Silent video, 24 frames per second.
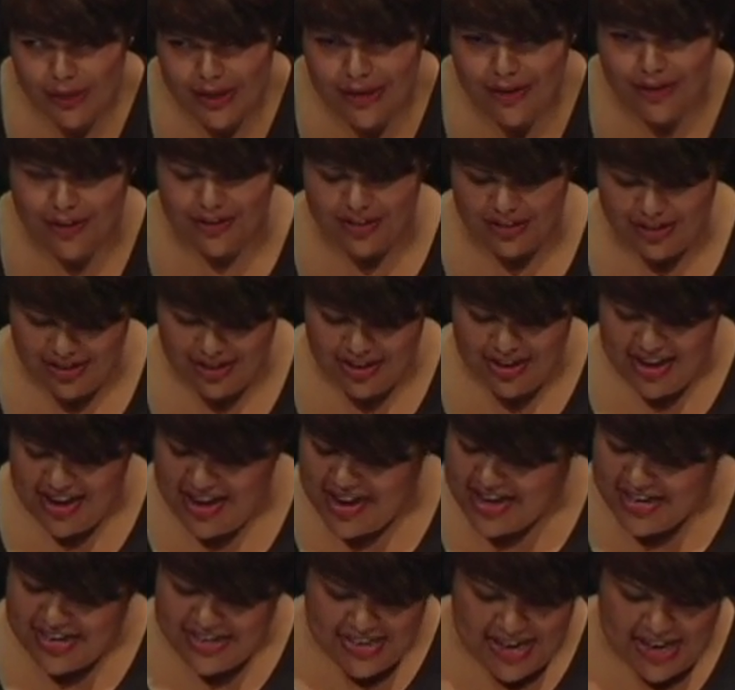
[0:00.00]
weird,
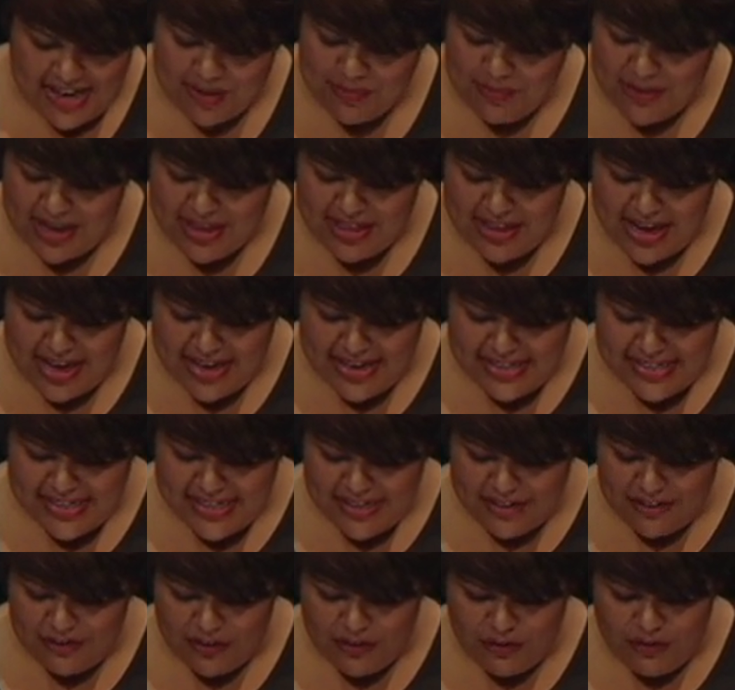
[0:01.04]
taken by the
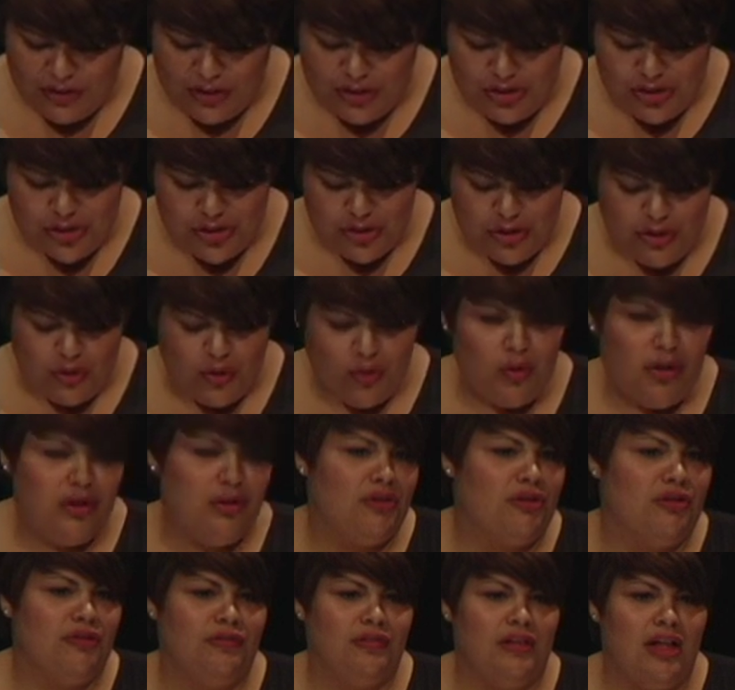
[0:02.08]
idea of adventure and the
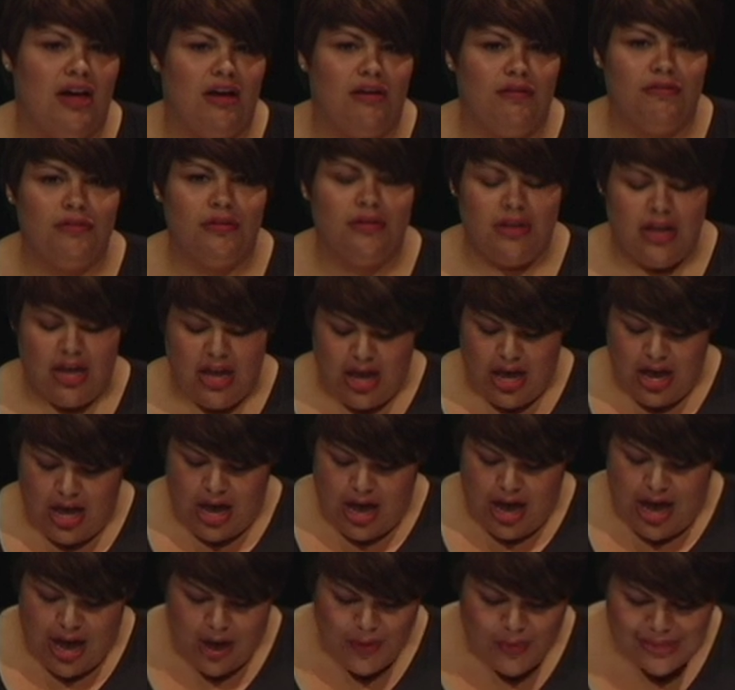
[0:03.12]
wonder of love.
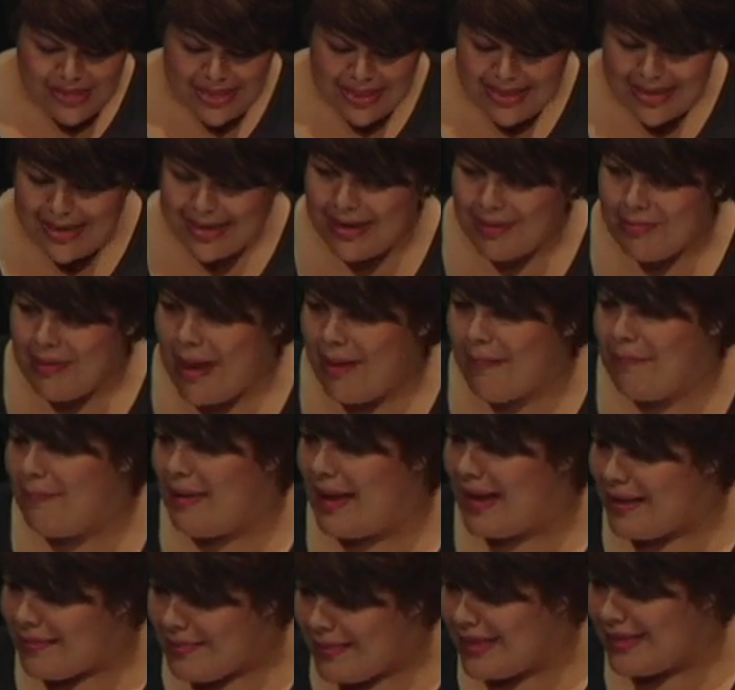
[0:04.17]
I wasn't thinking about
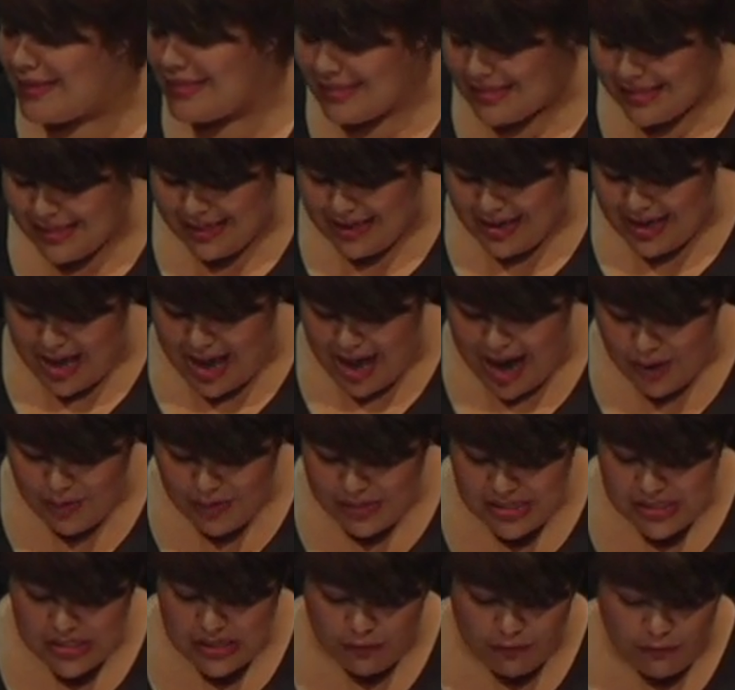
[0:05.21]
babies. I
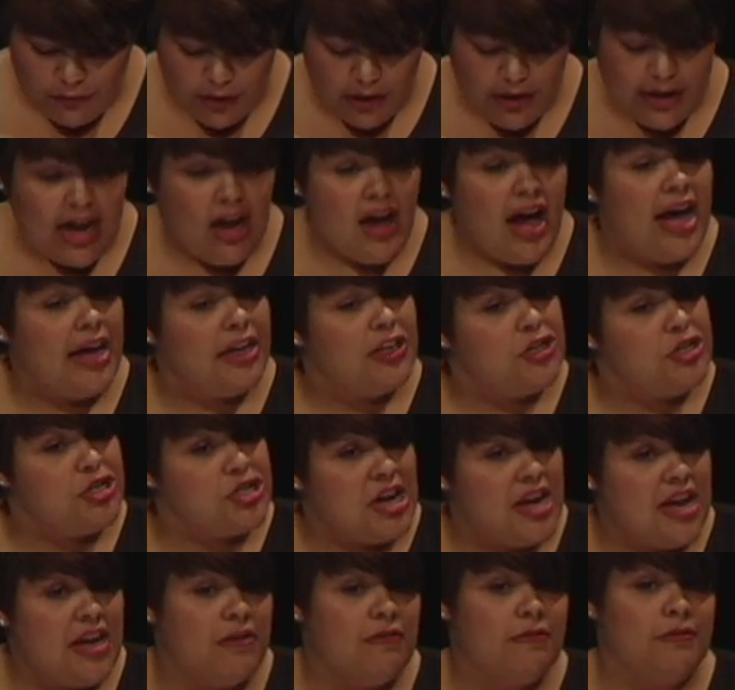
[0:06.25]
was still figuring out how to
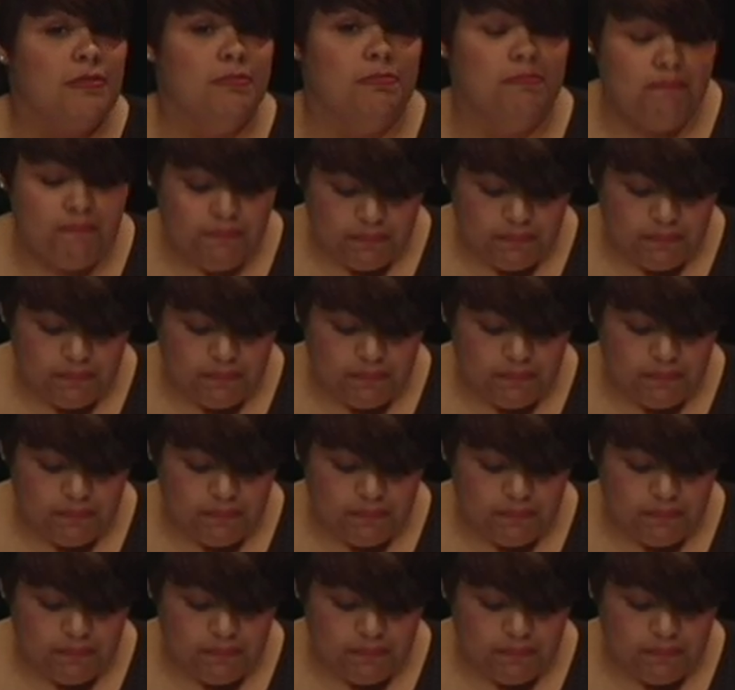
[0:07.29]
shave